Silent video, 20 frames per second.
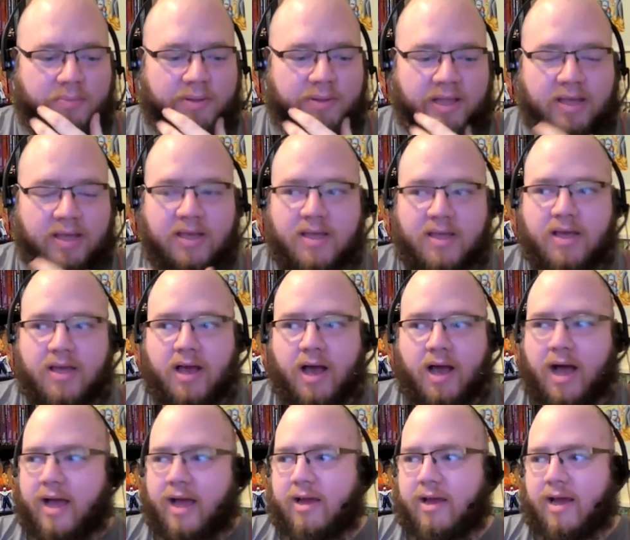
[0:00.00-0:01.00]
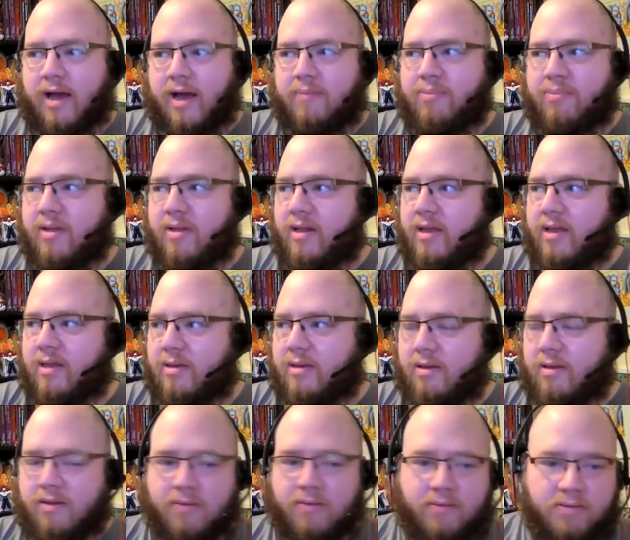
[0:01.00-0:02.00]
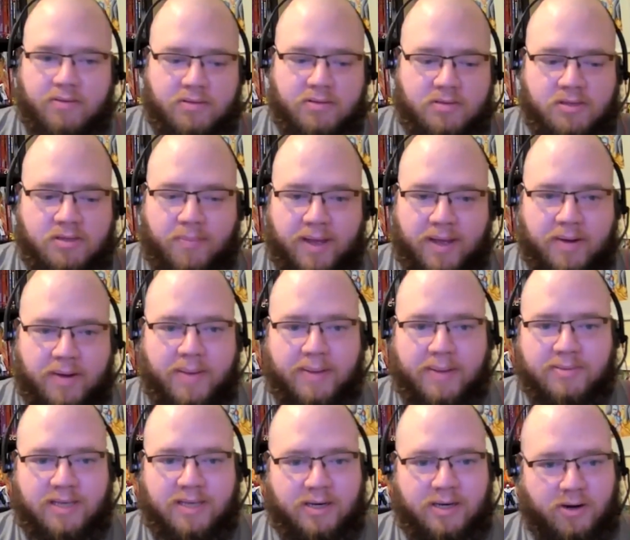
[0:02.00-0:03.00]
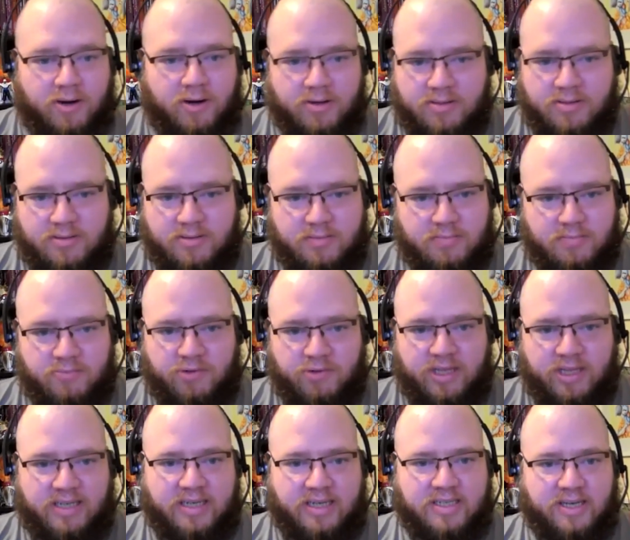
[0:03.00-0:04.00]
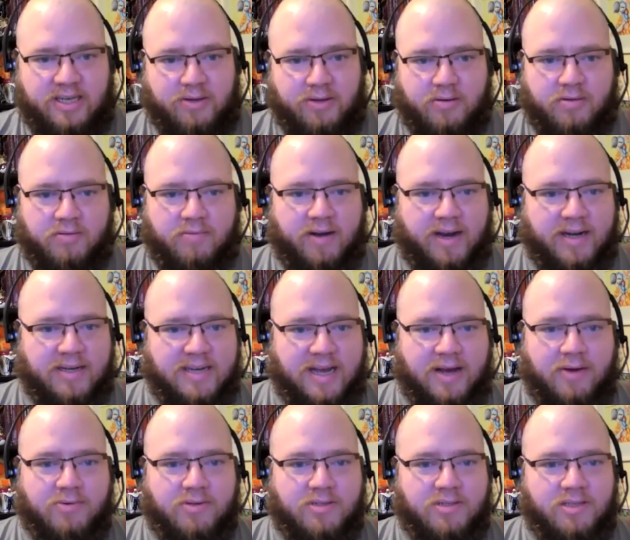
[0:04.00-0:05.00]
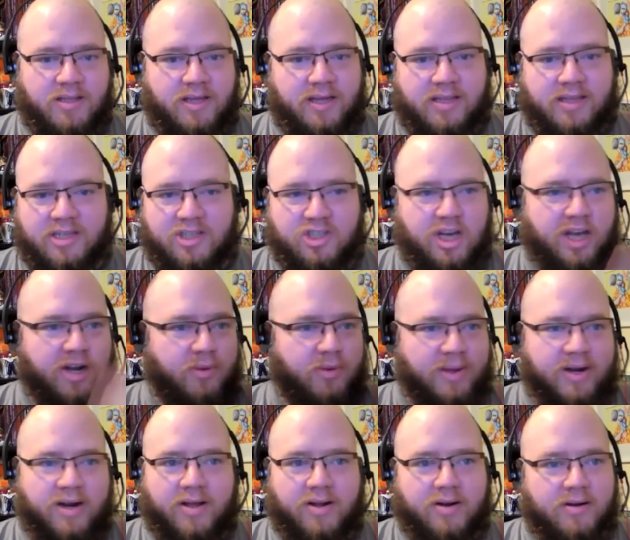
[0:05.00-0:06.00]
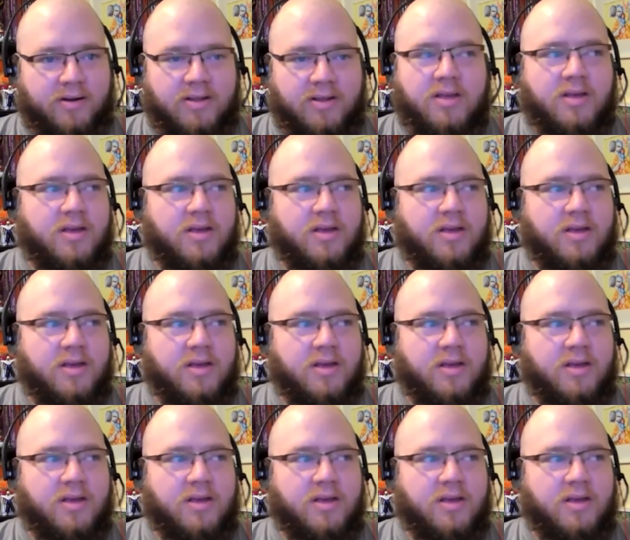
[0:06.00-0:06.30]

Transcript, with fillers: But like, I, I but like, some battle maps like ours really detailed, right down to like the shadowing on